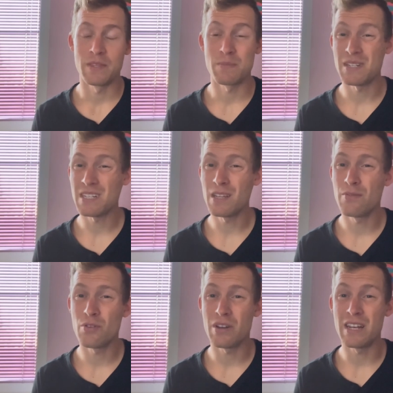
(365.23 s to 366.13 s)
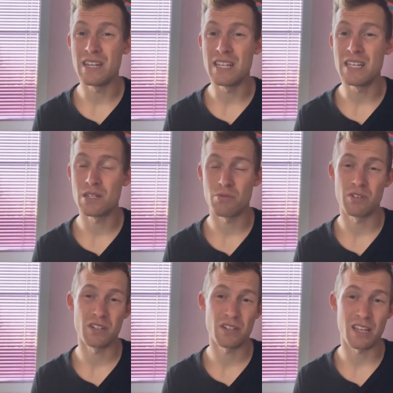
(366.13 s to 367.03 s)
especially if you're in a niche
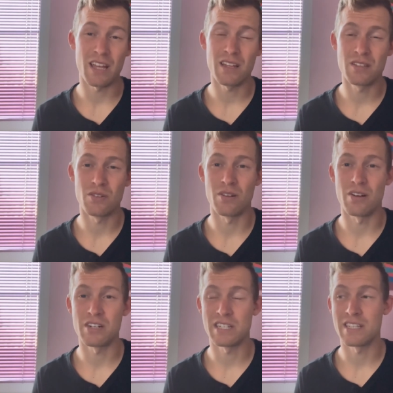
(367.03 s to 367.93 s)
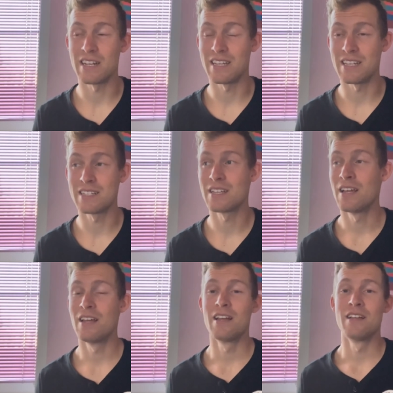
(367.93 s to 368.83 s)
which skating to a large extent is
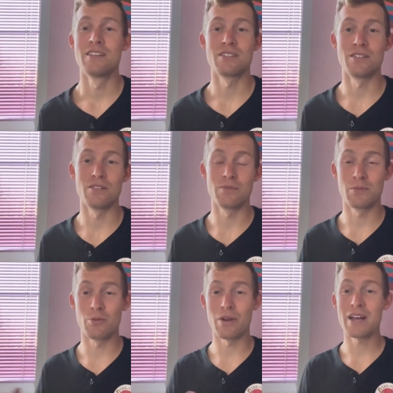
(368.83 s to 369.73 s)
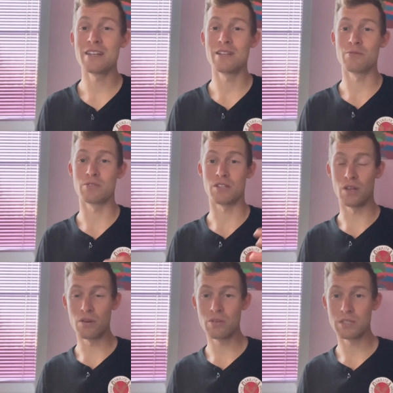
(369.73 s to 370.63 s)
so the way i did was
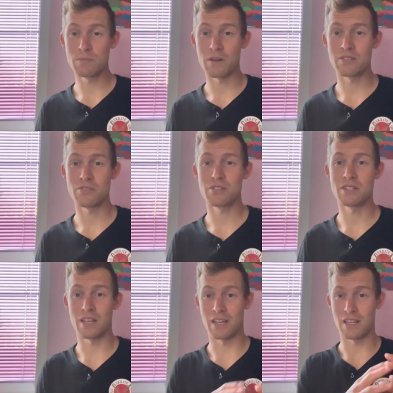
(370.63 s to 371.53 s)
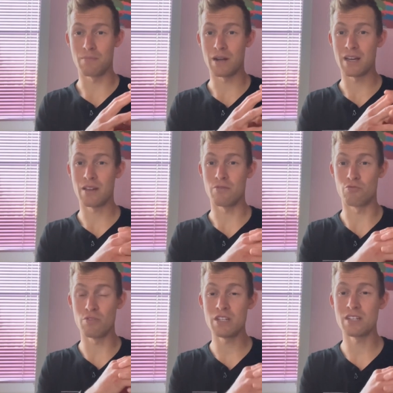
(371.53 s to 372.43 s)
local sponsors in my
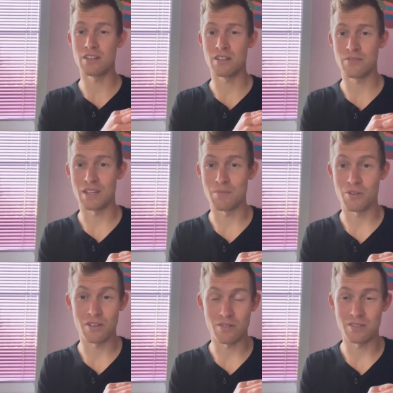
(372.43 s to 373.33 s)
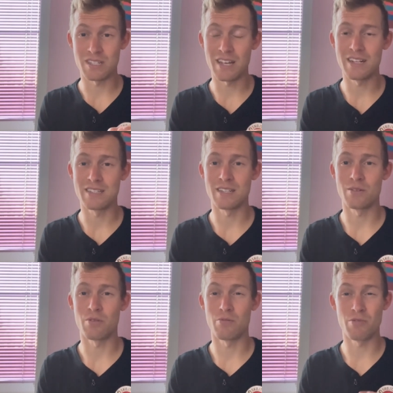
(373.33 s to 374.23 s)
region of denmark called slagelse
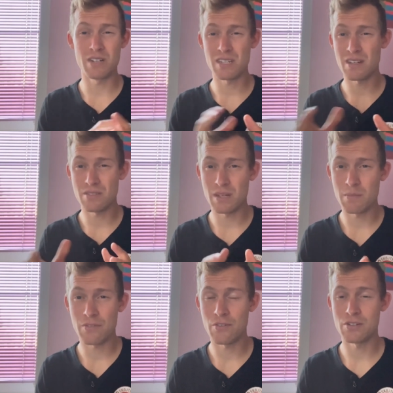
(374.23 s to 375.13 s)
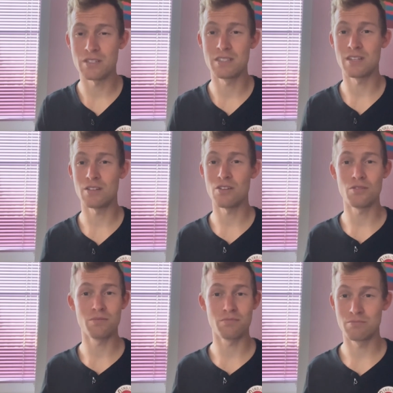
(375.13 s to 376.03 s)
where i reached out to them at first and said
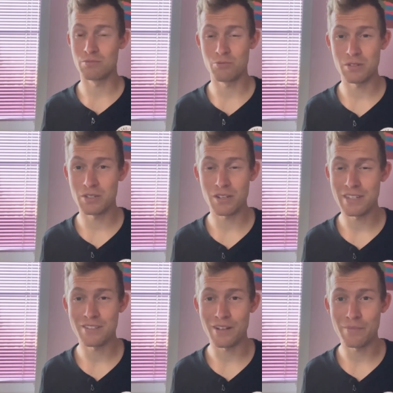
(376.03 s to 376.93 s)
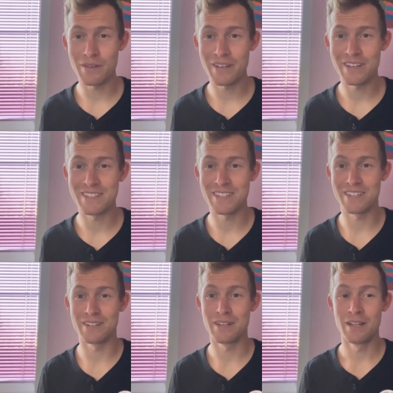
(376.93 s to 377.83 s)
yo would you like to help me because
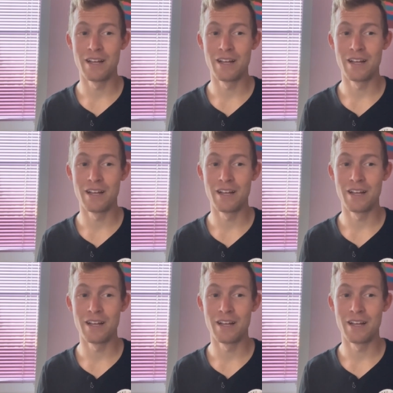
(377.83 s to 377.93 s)
uh,